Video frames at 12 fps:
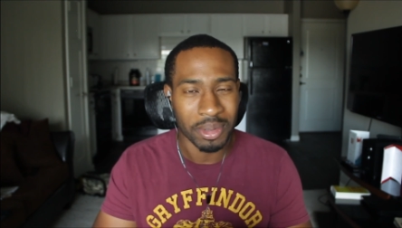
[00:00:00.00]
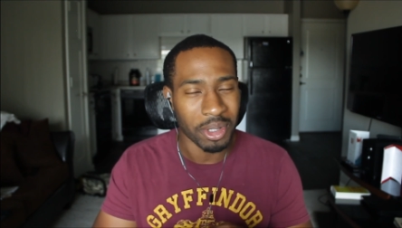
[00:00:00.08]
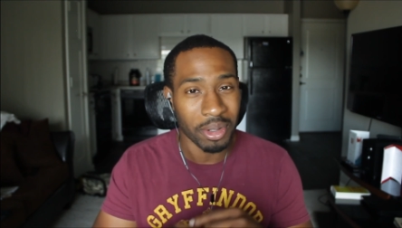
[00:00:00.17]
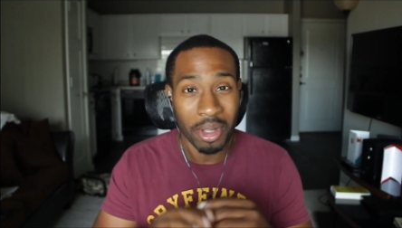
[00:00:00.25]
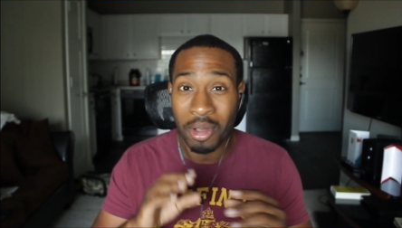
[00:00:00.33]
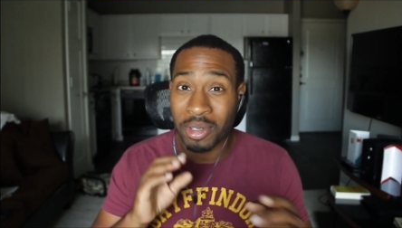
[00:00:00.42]

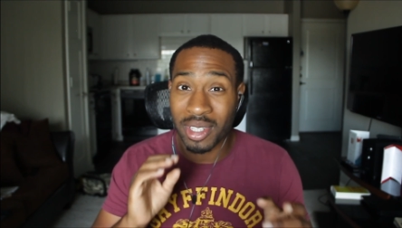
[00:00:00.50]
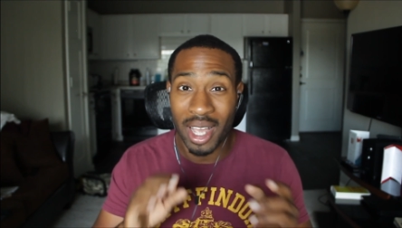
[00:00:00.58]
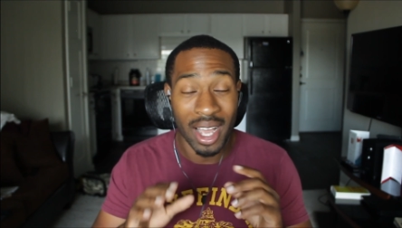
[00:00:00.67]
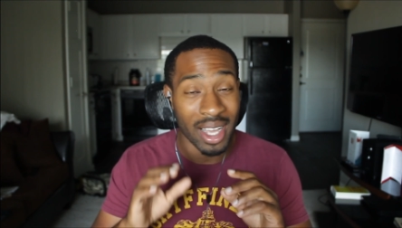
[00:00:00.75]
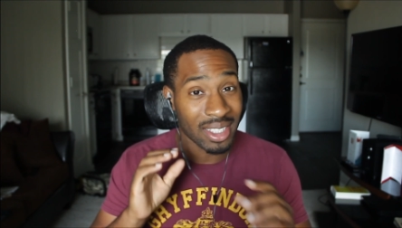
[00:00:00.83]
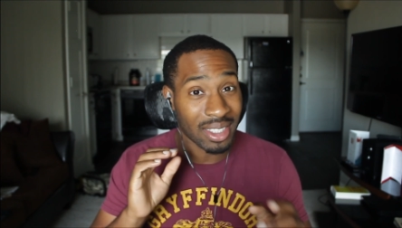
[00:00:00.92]
So those
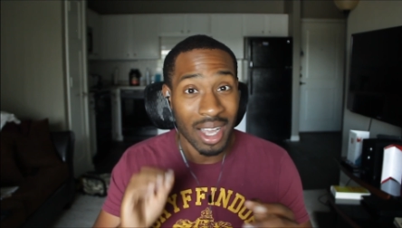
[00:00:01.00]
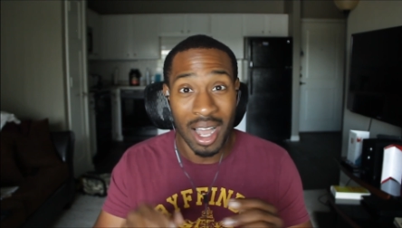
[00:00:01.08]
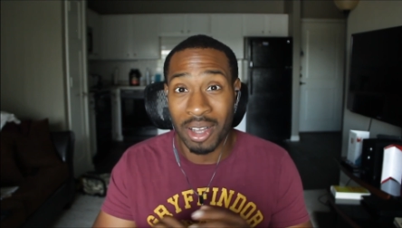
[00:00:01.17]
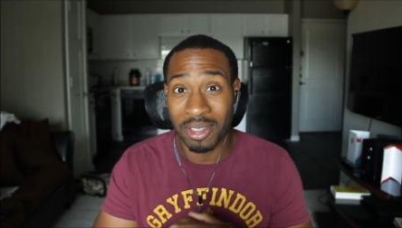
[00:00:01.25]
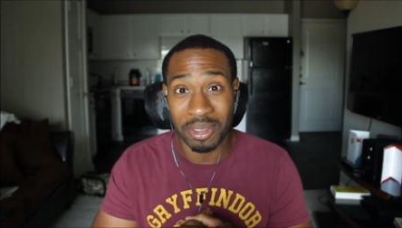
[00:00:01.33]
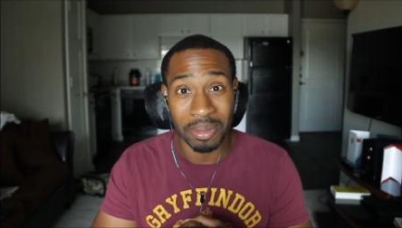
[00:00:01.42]
guys are
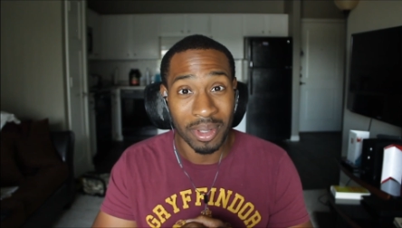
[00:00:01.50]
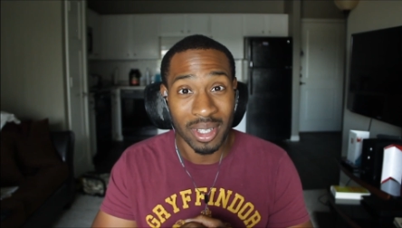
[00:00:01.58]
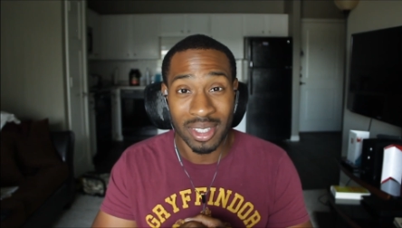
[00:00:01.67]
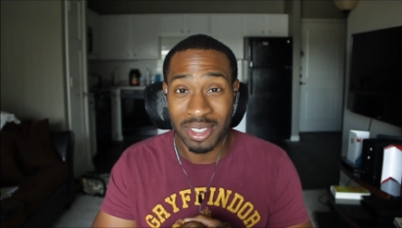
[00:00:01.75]
awesome, man.